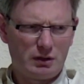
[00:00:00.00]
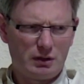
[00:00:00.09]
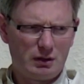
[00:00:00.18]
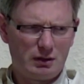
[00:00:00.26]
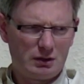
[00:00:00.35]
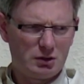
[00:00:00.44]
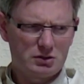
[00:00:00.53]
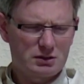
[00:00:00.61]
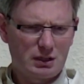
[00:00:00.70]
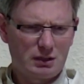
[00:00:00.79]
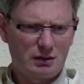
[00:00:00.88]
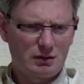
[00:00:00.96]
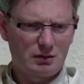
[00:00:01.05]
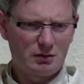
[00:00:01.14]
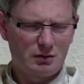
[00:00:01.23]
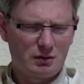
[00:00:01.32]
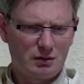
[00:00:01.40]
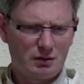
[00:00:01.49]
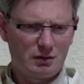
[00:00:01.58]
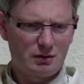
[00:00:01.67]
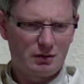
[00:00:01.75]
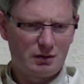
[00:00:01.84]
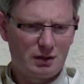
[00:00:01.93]
he doesn't say
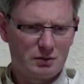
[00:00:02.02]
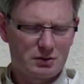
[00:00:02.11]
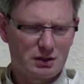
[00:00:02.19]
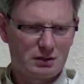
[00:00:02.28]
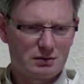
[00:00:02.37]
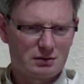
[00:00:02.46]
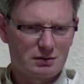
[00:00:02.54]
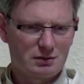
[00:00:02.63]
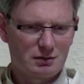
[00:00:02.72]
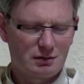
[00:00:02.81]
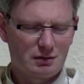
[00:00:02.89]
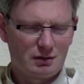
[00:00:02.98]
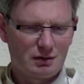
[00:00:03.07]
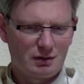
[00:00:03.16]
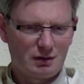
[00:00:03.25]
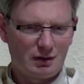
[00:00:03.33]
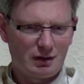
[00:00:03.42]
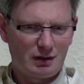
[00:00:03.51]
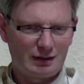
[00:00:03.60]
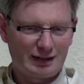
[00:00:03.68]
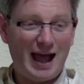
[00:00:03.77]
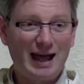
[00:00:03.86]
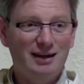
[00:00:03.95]
he who sins uh,
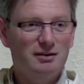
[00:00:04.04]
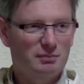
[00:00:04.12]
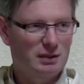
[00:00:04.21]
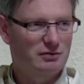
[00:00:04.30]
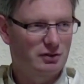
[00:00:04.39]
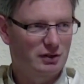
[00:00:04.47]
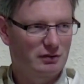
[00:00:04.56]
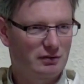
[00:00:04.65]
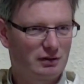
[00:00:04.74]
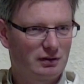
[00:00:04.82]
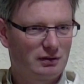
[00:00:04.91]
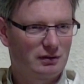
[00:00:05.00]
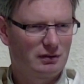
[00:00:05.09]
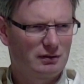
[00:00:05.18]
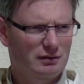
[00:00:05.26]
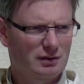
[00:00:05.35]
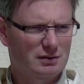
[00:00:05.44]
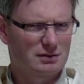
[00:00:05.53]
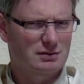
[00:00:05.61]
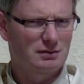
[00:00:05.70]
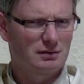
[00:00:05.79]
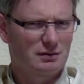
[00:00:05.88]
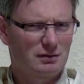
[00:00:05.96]
can be forgiven because
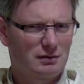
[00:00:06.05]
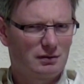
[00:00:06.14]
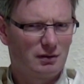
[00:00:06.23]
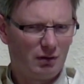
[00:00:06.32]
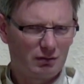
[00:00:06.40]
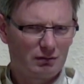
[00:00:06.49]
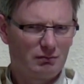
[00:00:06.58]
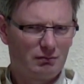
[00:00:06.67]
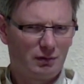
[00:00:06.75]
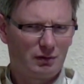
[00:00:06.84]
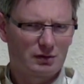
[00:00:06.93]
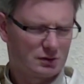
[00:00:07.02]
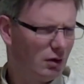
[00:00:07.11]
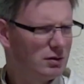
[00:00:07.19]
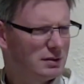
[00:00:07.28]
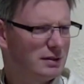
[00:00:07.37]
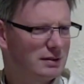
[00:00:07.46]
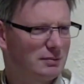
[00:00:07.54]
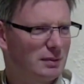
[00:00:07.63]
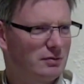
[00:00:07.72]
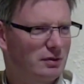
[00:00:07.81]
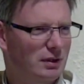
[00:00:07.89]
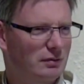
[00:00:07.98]
all sins can be
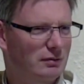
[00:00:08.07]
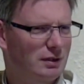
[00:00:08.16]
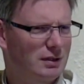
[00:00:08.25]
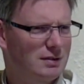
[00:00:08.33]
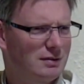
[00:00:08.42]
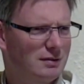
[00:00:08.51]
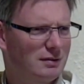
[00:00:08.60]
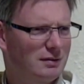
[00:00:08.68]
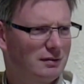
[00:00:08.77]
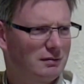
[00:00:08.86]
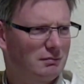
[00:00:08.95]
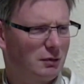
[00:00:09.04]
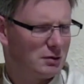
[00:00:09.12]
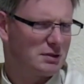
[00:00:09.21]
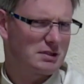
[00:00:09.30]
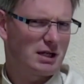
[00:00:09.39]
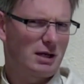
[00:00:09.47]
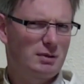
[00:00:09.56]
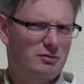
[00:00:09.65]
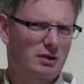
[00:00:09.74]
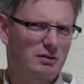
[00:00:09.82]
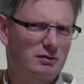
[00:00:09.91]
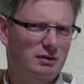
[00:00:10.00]
forgiven, right? All sins can be forgiven.